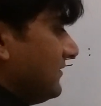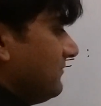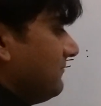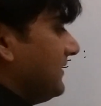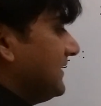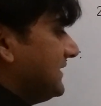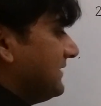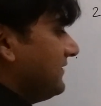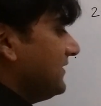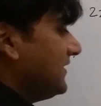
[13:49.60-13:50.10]

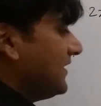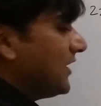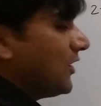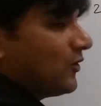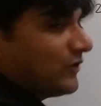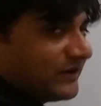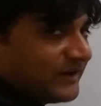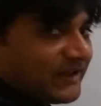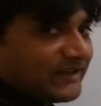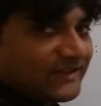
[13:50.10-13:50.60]
By the way,
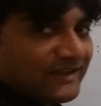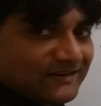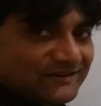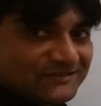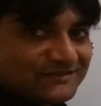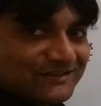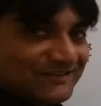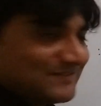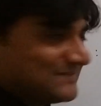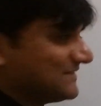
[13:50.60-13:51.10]
how did I
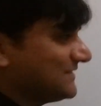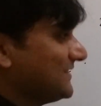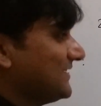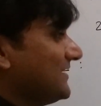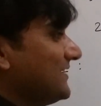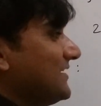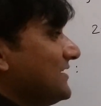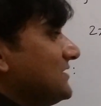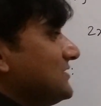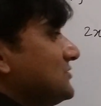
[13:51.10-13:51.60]
get this?
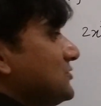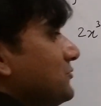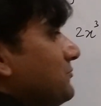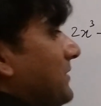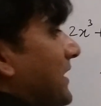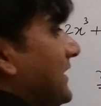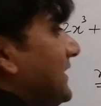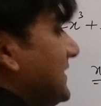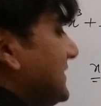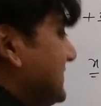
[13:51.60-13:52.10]
So
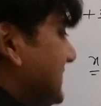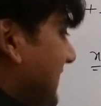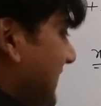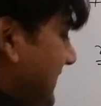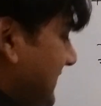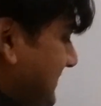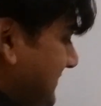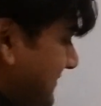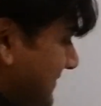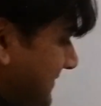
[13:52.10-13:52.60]
minus
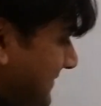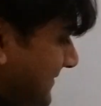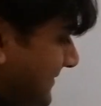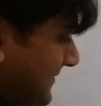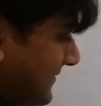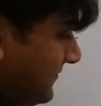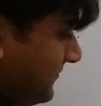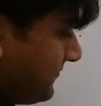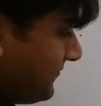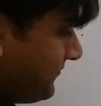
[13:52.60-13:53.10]
x
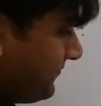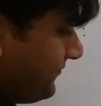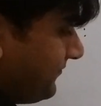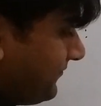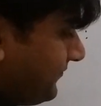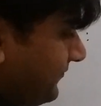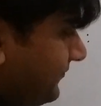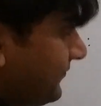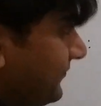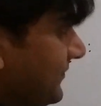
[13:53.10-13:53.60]

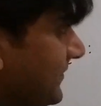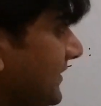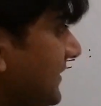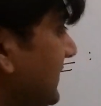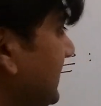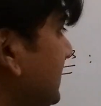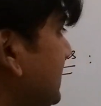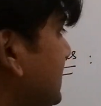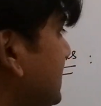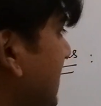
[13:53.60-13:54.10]

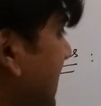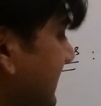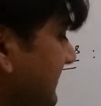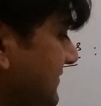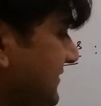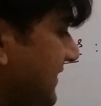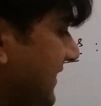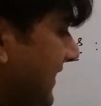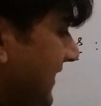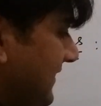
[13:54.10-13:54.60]

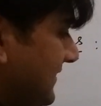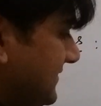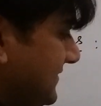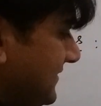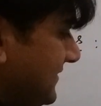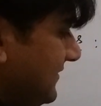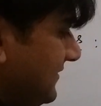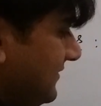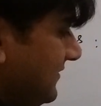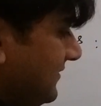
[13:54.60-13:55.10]
times x
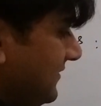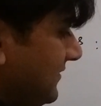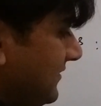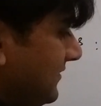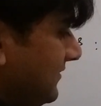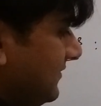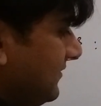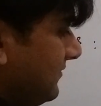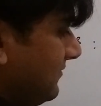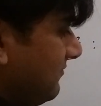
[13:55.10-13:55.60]

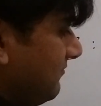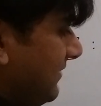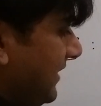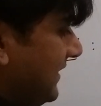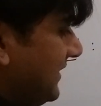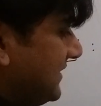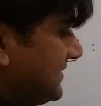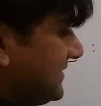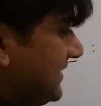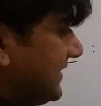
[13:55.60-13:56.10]

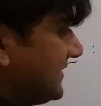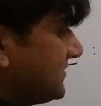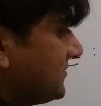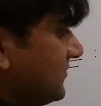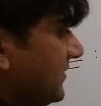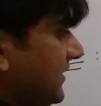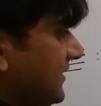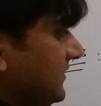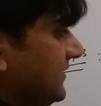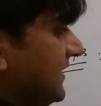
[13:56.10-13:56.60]
minus x
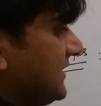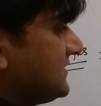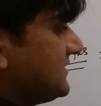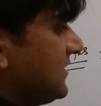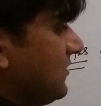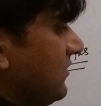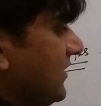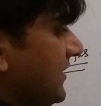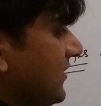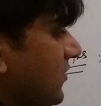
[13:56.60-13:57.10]
square, that's
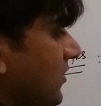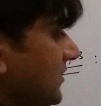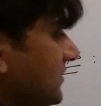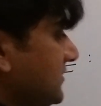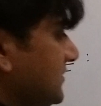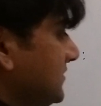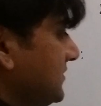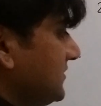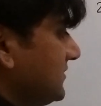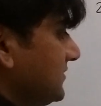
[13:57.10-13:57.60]
how I
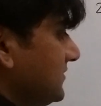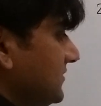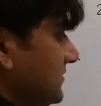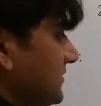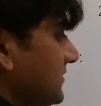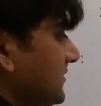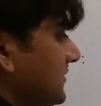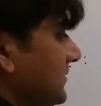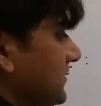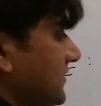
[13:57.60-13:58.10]

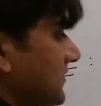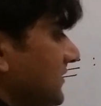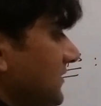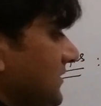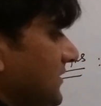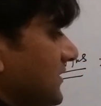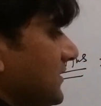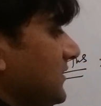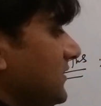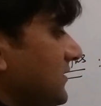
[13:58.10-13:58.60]

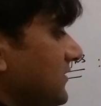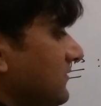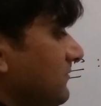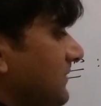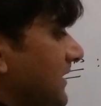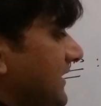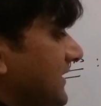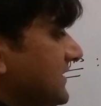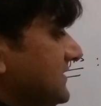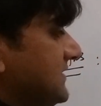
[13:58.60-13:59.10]
got
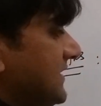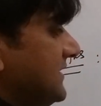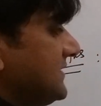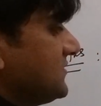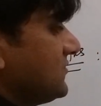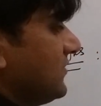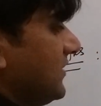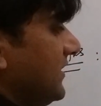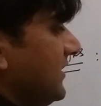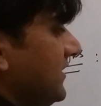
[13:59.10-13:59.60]
minus
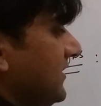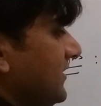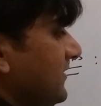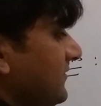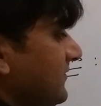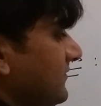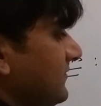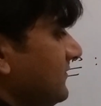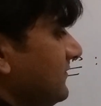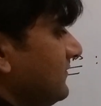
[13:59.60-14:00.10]
x square
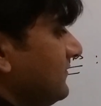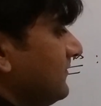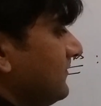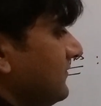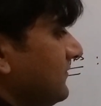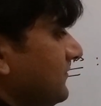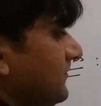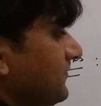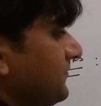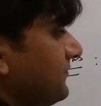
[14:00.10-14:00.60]
here.
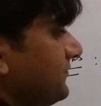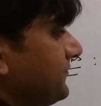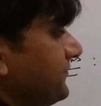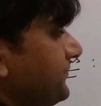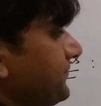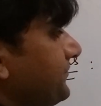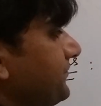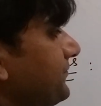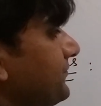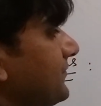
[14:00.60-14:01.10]

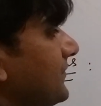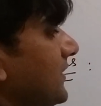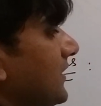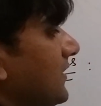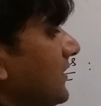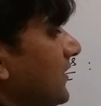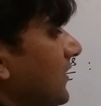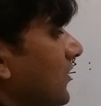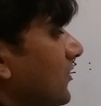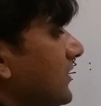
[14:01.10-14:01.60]

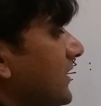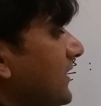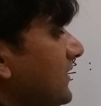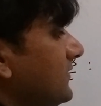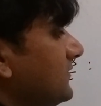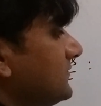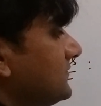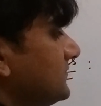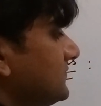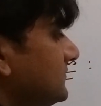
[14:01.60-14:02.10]

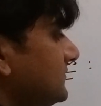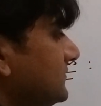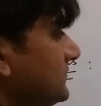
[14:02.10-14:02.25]
Okay.